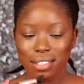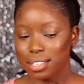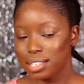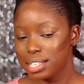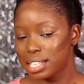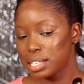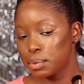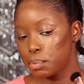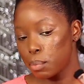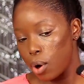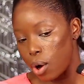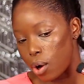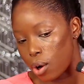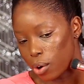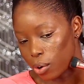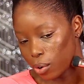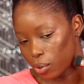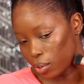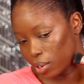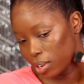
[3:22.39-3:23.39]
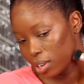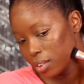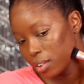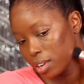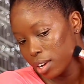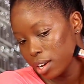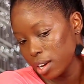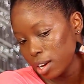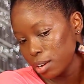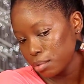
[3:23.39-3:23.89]
small.
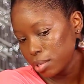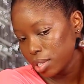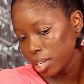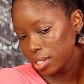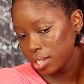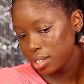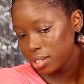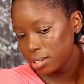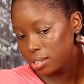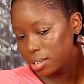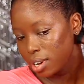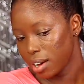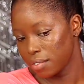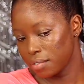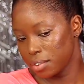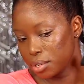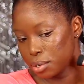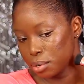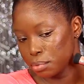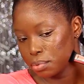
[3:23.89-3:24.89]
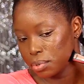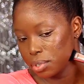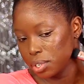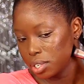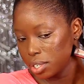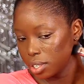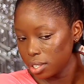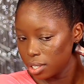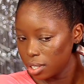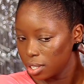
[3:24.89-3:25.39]
I'm starting to have a double
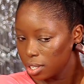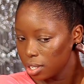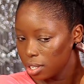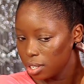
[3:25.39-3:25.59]
chin.